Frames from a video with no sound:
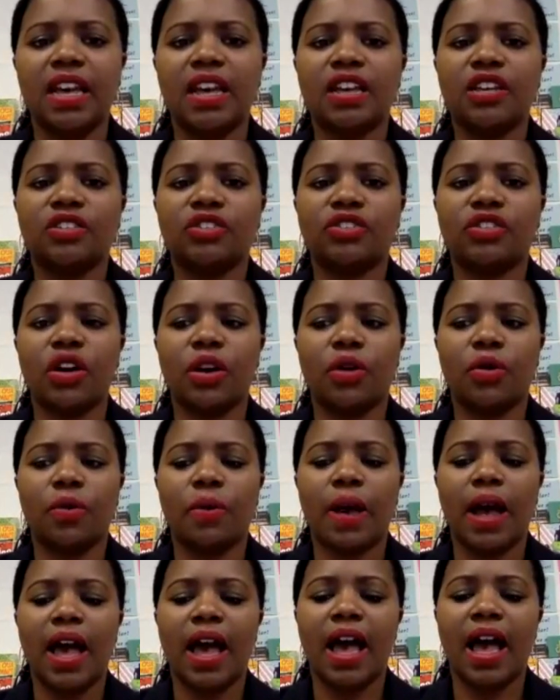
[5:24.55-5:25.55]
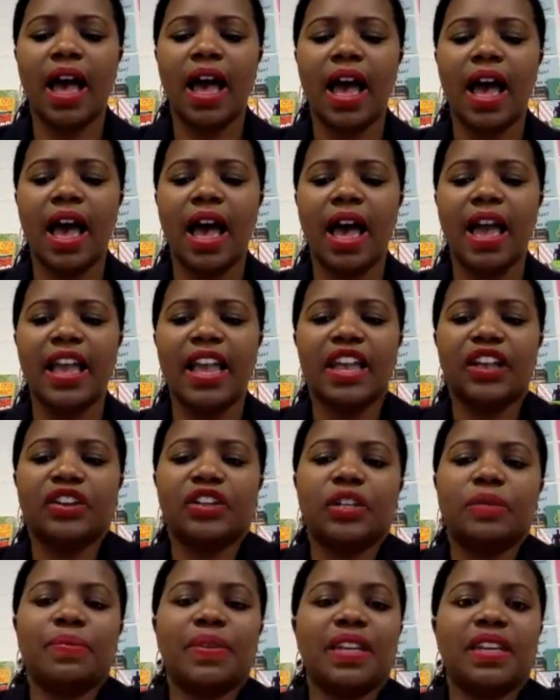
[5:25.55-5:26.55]
So it
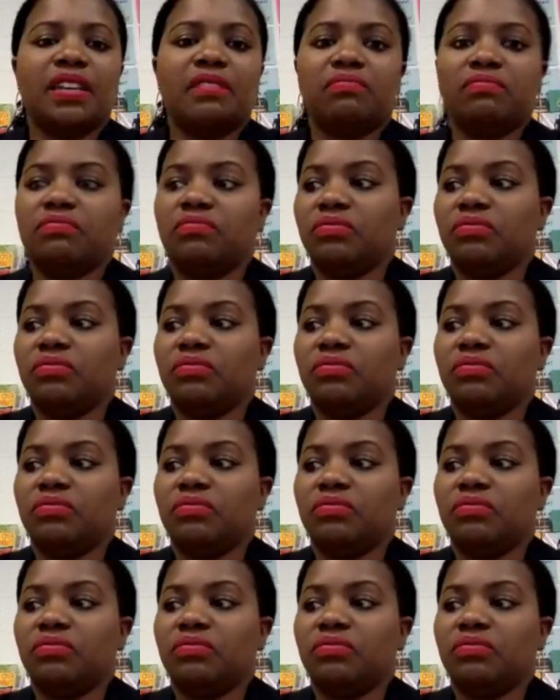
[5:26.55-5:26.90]
could be